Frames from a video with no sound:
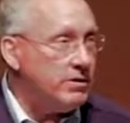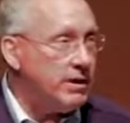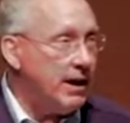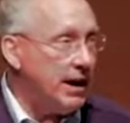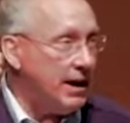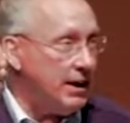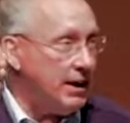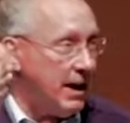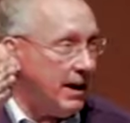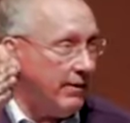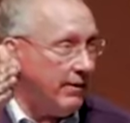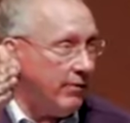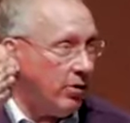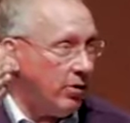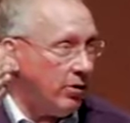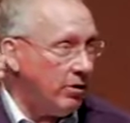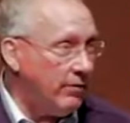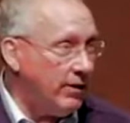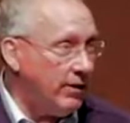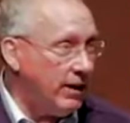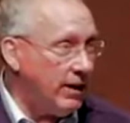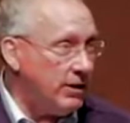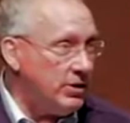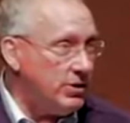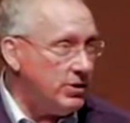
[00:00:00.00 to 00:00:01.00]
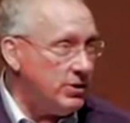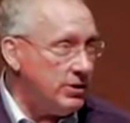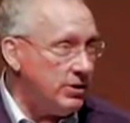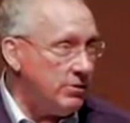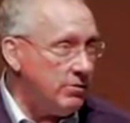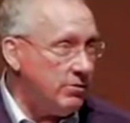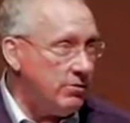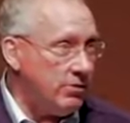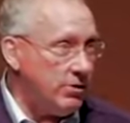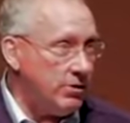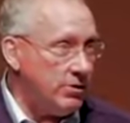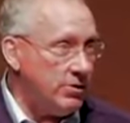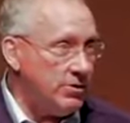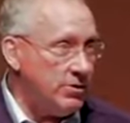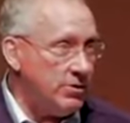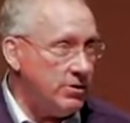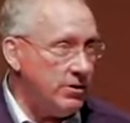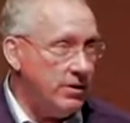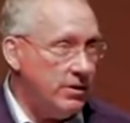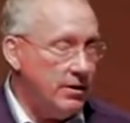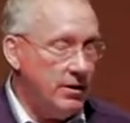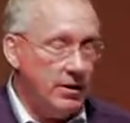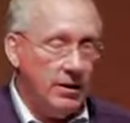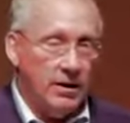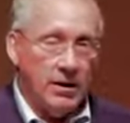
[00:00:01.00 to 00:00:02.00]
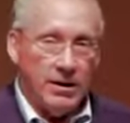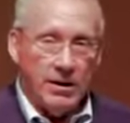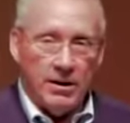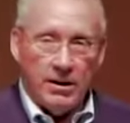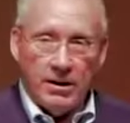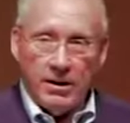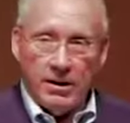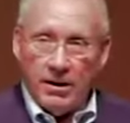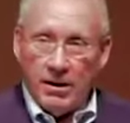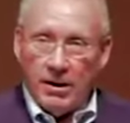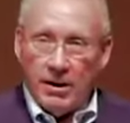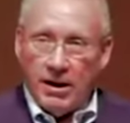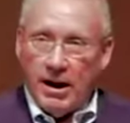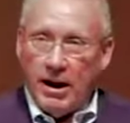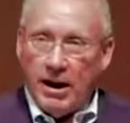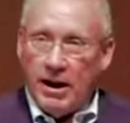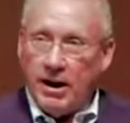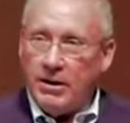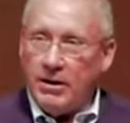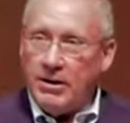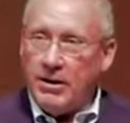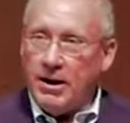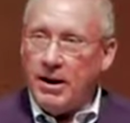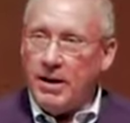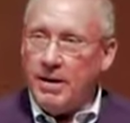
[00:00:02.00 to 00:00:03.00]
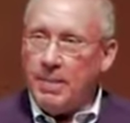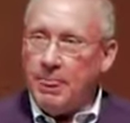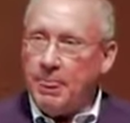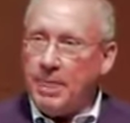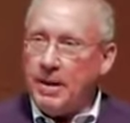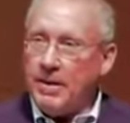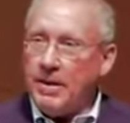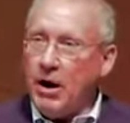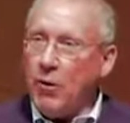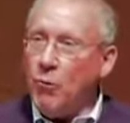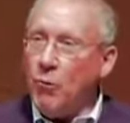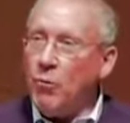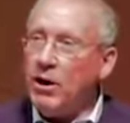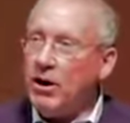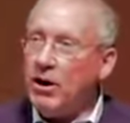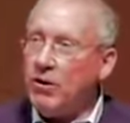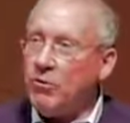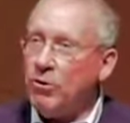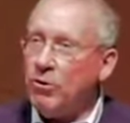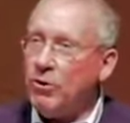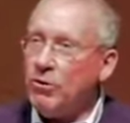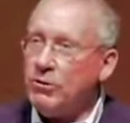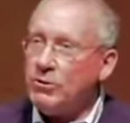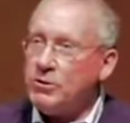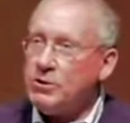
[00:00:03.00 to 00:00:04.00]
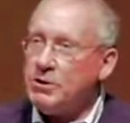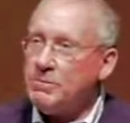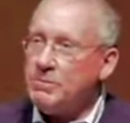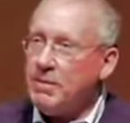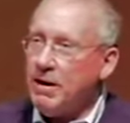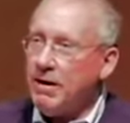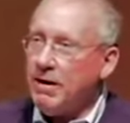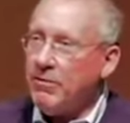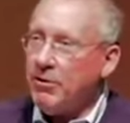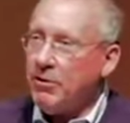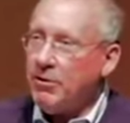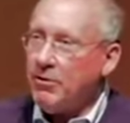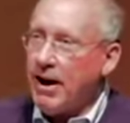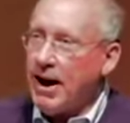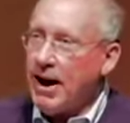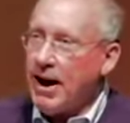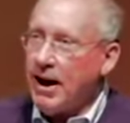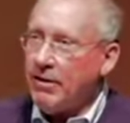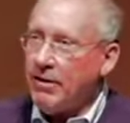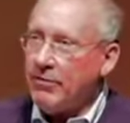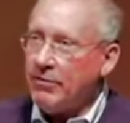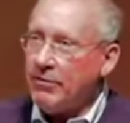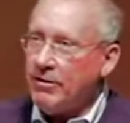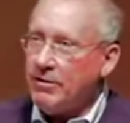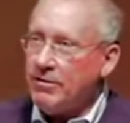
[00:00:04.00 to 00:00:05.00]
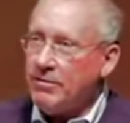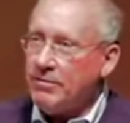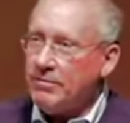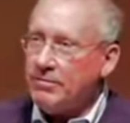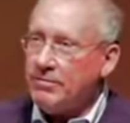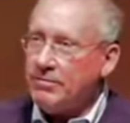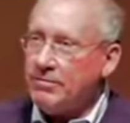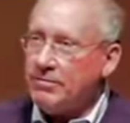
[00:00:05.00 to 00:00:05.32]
say a navel or Valencia orange. And now what grows above the graft?